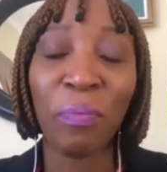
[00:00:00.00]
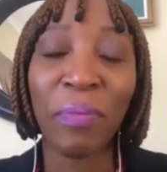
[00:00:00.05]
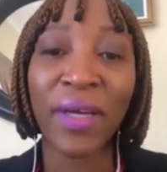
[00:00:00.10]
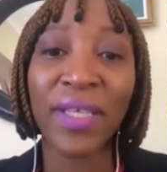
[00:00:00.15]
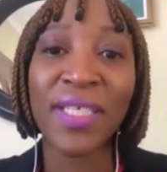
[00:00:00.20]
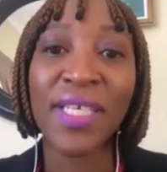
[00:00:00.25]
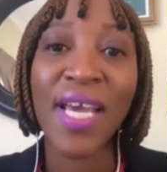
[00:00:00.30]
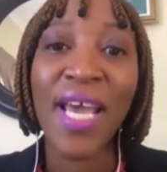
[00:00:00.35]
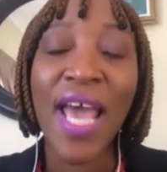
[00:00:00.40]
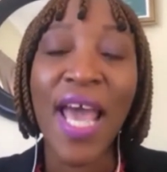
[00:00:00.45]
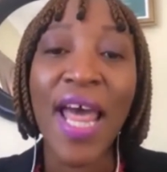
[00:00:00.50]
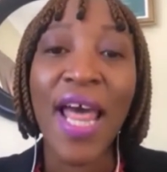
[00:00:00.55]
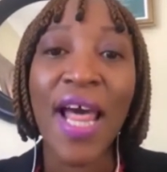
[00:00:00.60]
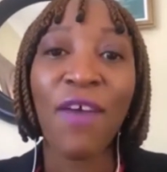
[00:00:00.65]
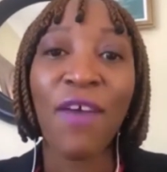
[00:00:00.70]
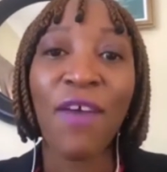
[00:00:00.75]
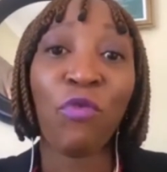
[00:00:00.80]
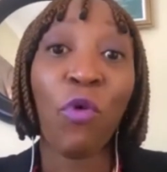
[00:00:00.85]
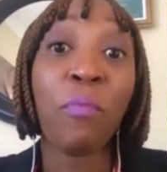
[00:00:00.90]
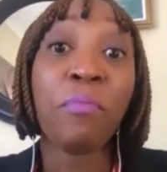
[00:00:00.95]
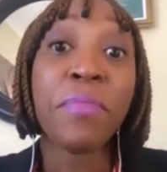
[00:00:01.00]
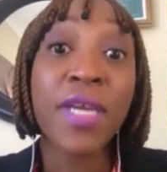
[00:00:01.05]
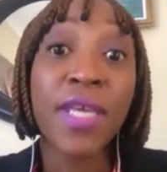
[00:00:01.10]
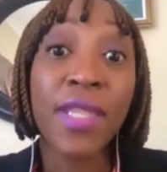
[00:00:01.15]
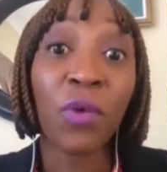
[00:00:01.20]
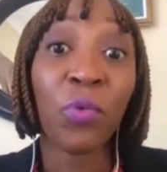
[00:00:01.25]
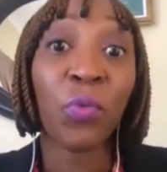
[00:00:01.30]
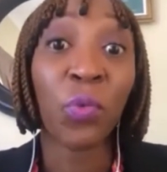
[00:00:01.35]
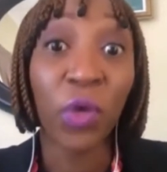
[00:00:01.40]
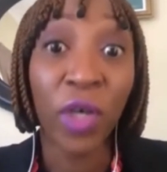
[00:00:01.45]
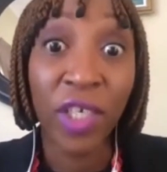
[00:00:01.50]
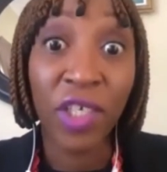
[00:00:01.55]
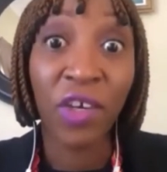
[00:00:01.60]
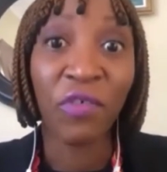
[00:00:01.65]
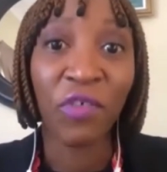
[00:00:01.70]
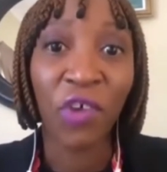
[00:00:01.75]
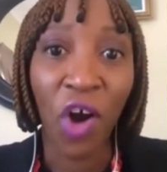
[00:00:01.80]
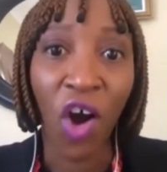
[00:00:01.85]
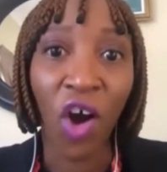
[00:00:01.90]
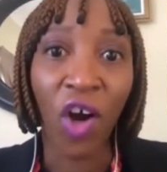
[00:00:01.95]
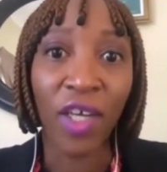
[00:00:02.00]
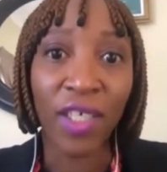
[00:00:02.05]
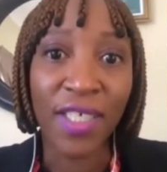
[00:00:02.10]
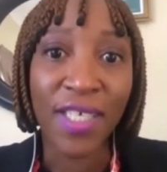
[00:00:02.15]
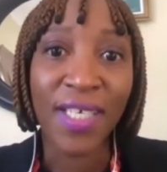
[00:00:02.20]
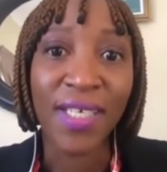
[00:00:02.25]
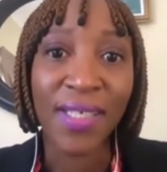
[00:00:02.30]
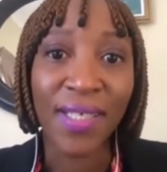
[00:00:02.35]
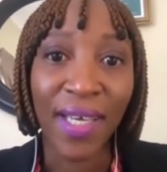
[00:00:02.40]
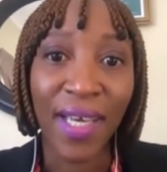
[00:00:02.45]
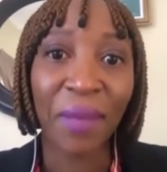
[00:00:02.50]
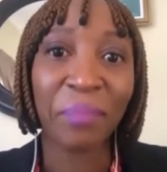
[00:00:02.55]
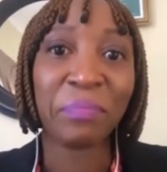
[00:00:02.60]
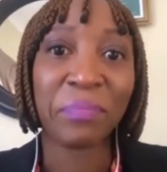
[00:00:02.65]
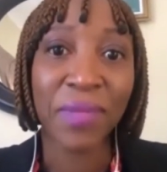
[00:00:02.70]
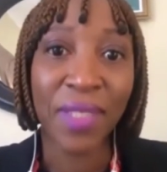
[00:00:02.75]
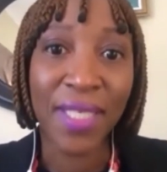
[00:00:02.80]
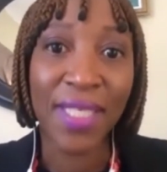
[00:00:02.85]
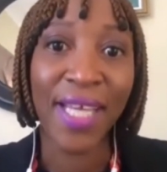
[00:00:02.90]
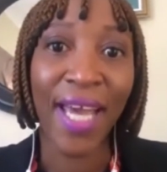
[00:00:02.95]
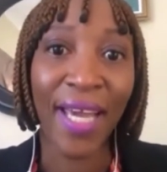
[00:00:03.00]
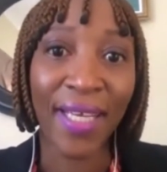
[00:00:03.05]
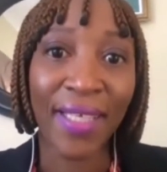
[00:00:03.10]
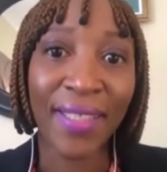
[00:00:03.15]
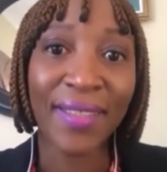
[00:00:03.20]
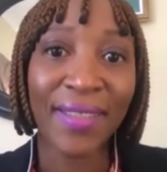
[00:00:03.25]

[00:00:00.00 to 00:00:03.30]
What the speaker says: But for me, the word of God kept me sane.